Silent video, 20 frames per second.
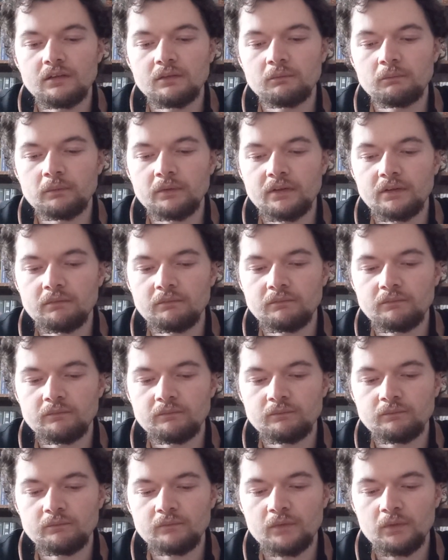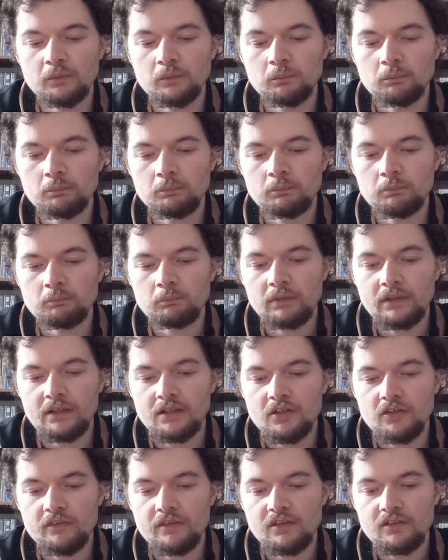where you
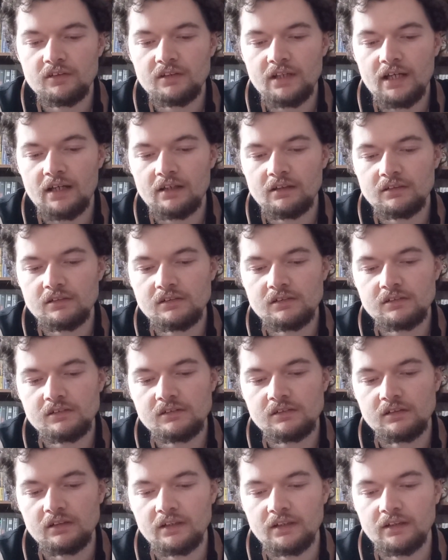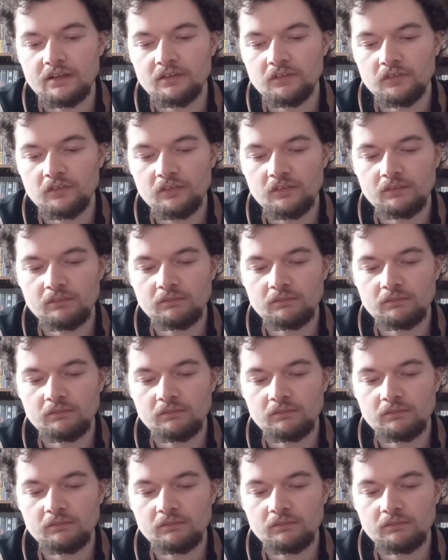play as these cats and